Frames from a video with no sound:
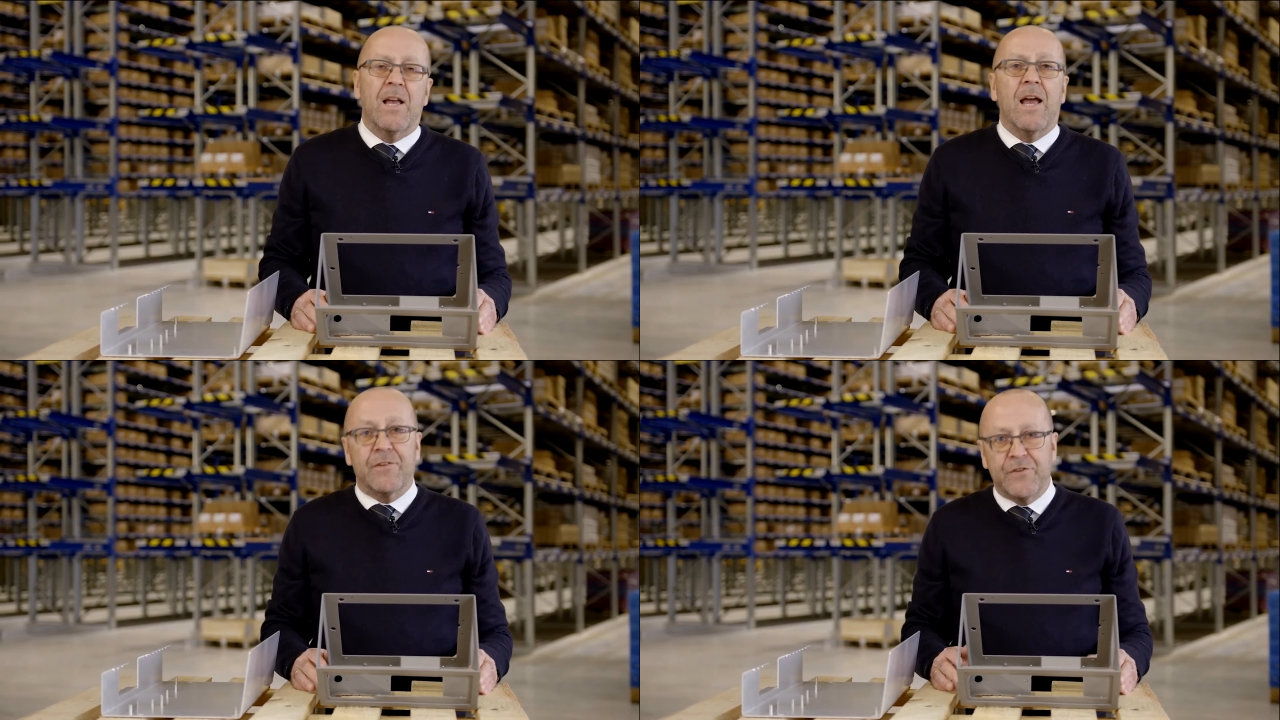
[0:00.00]

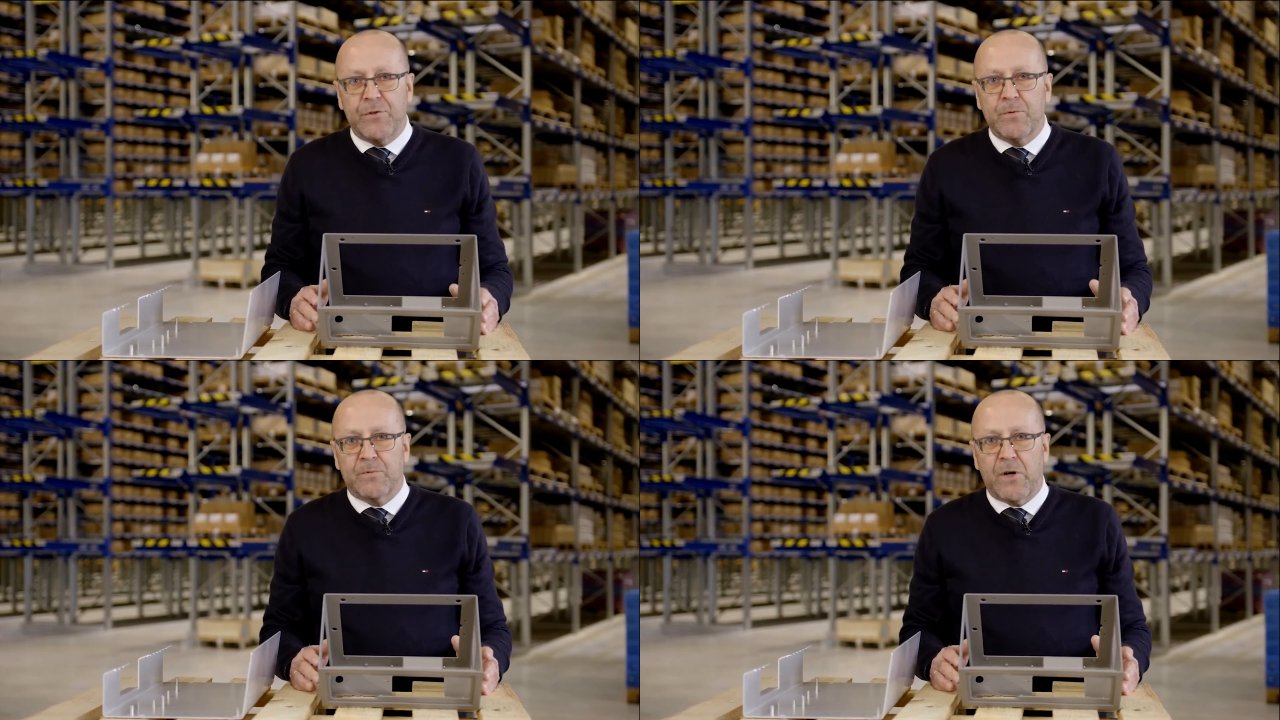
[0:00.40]
and
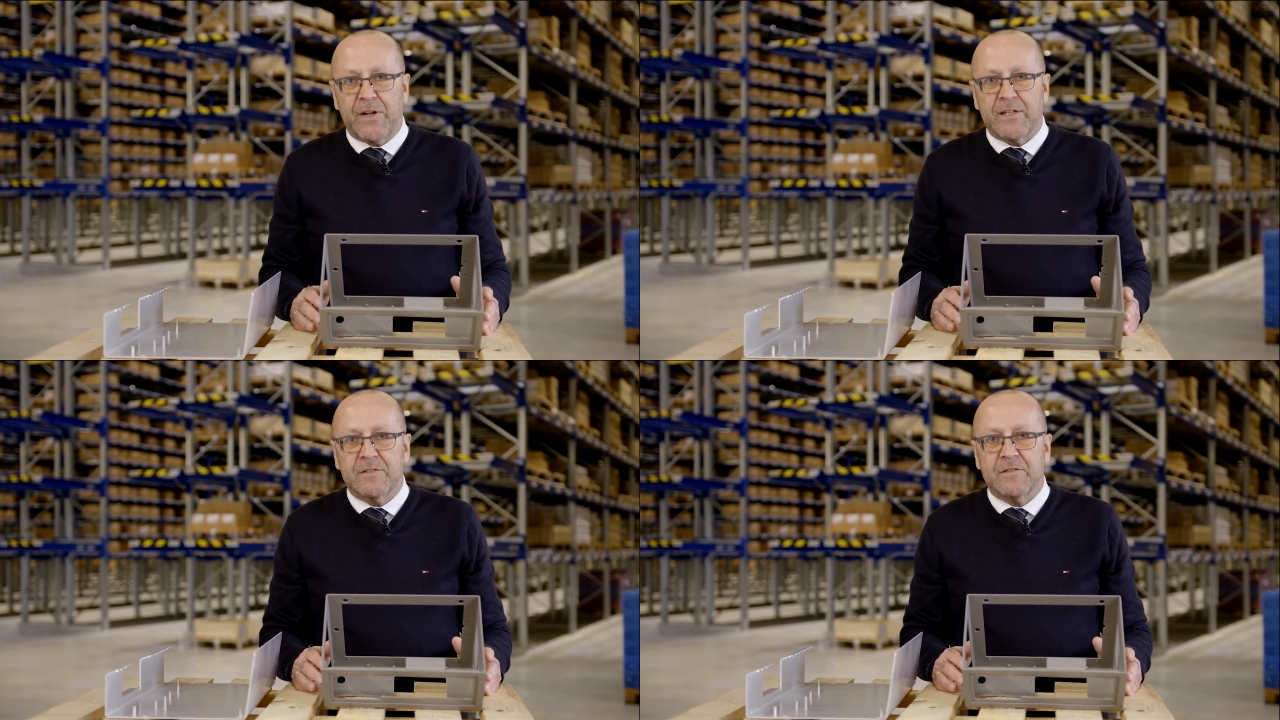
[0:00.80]
new
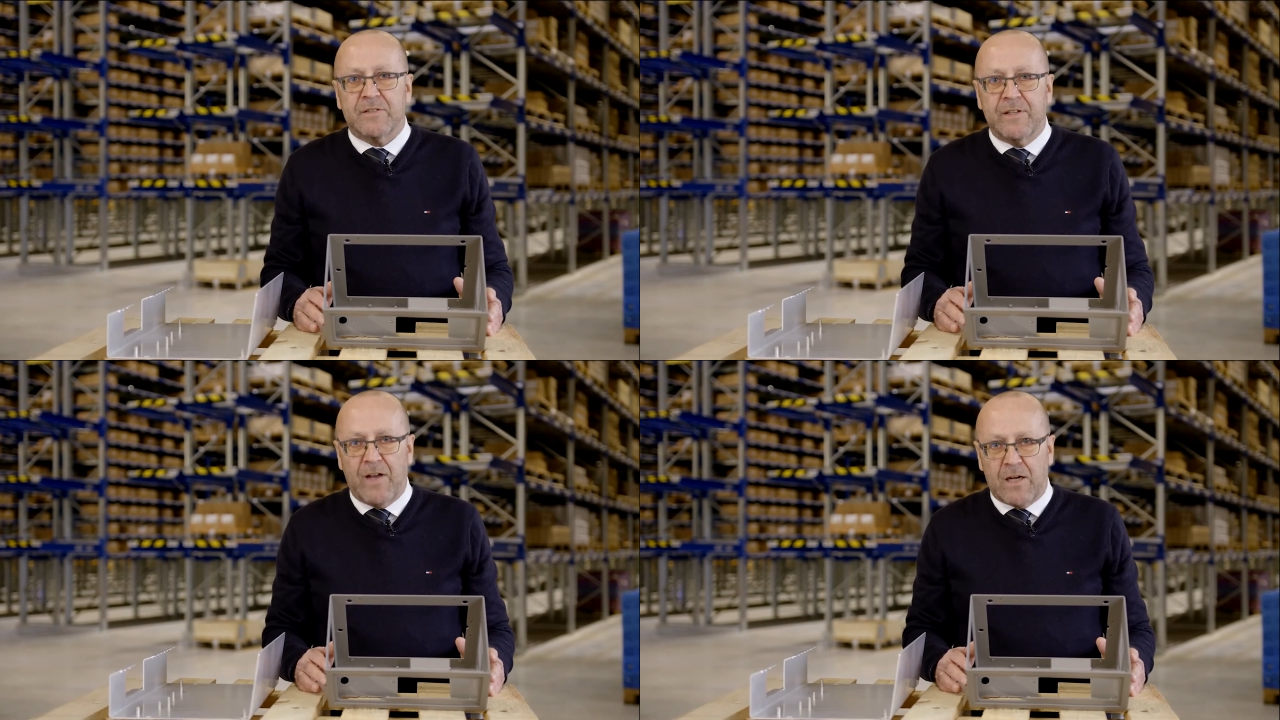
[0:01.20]
product
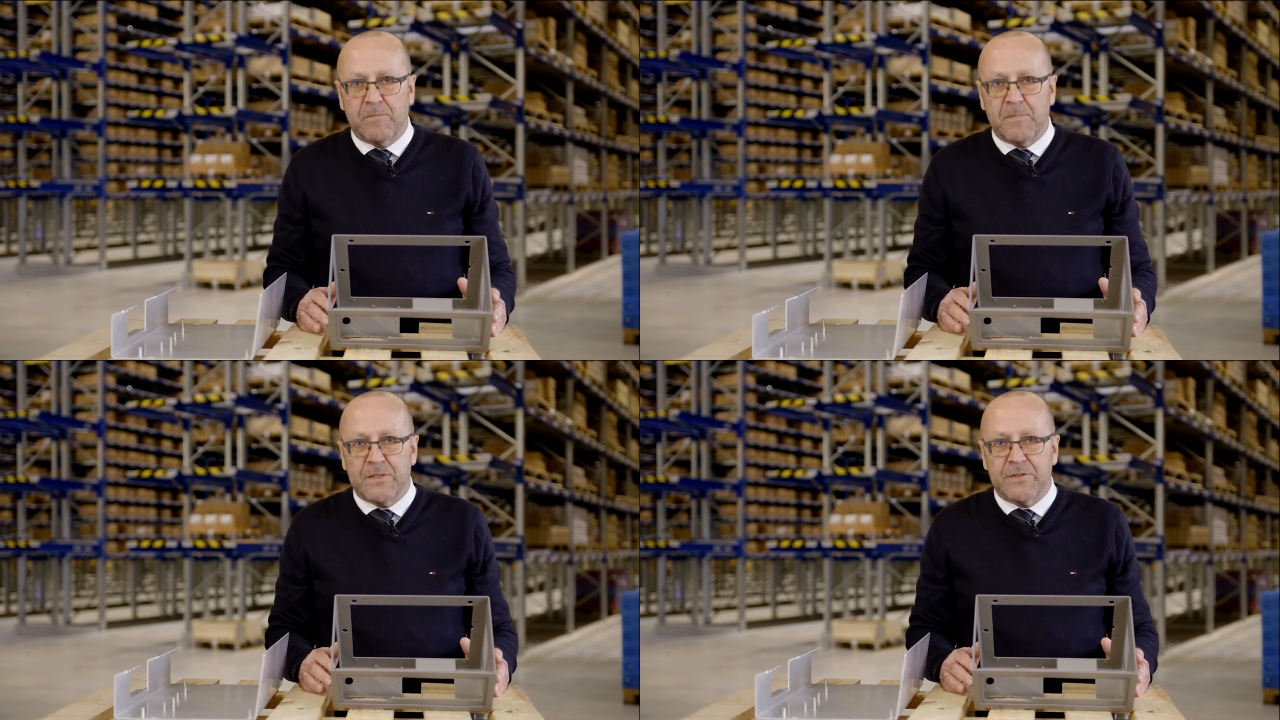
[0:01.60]

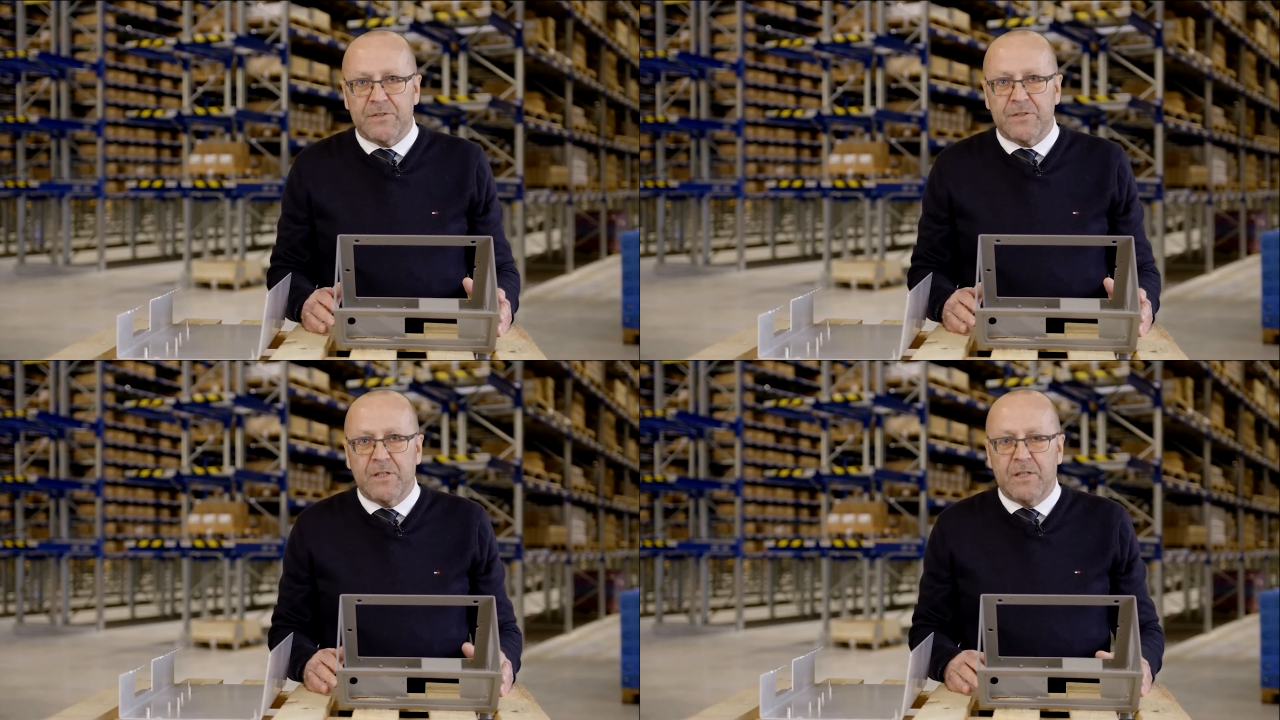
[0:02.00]

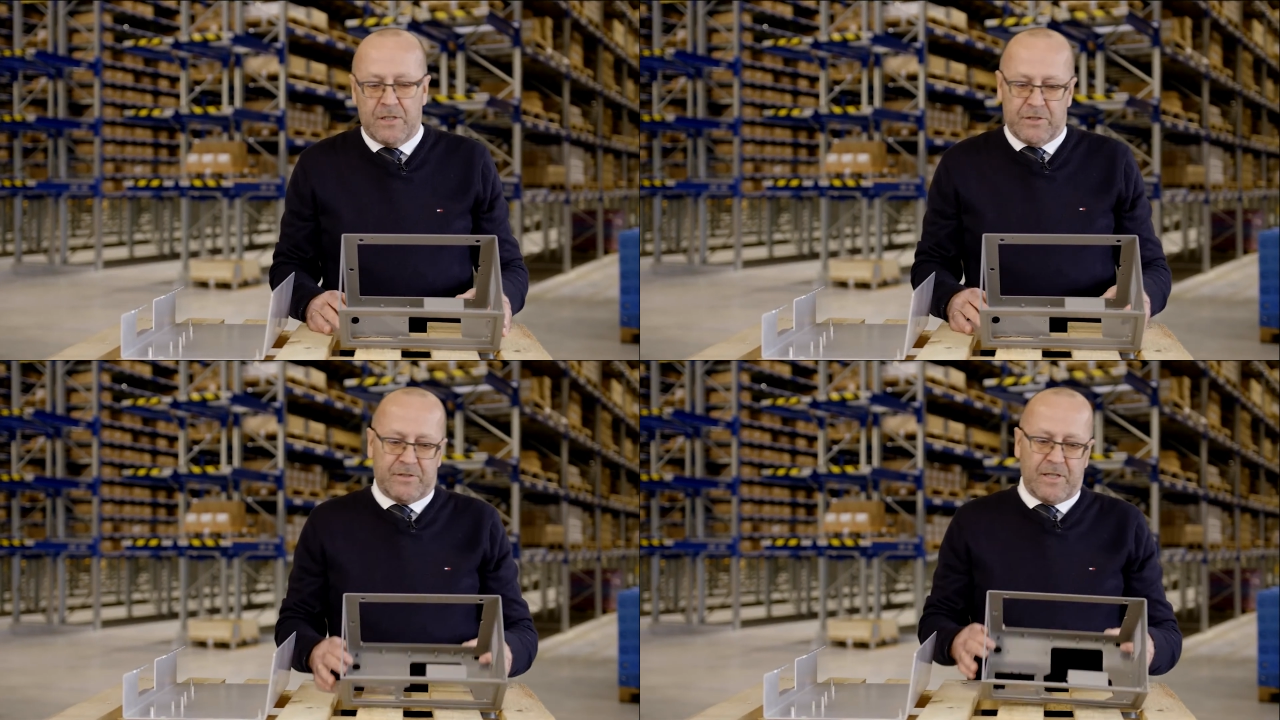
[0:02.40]
developments,
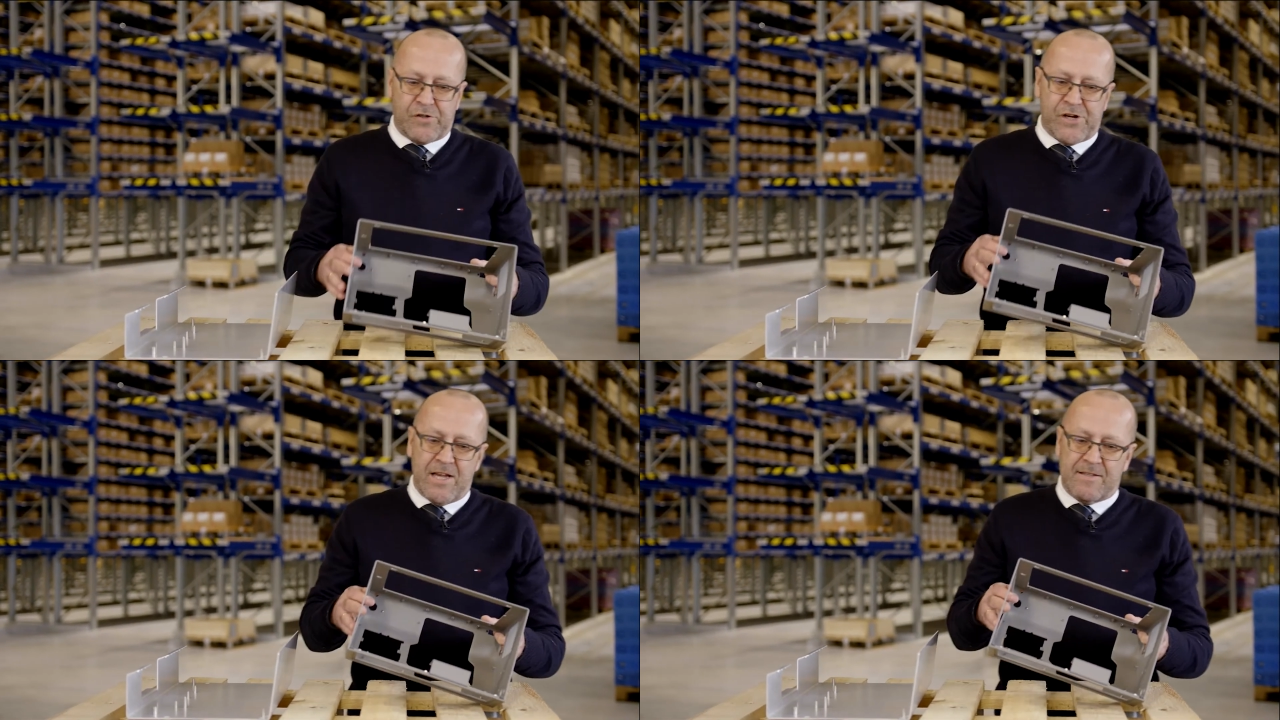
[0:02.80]

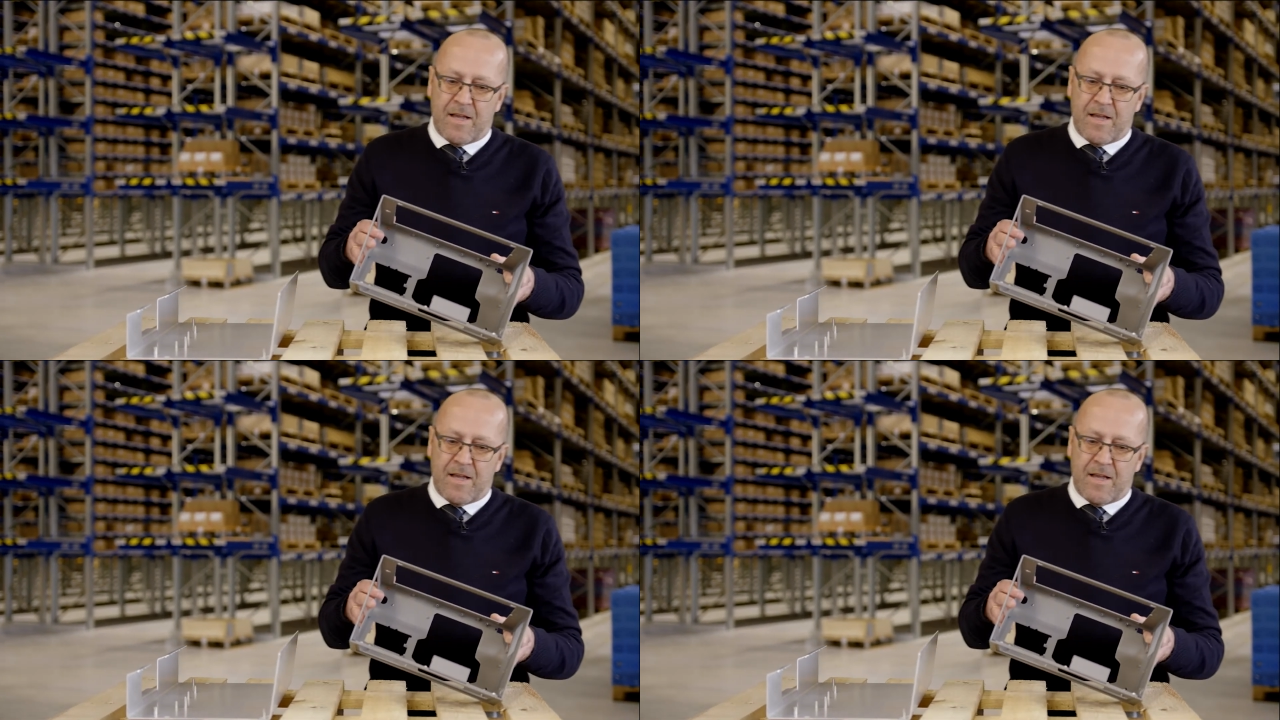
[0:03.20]
such as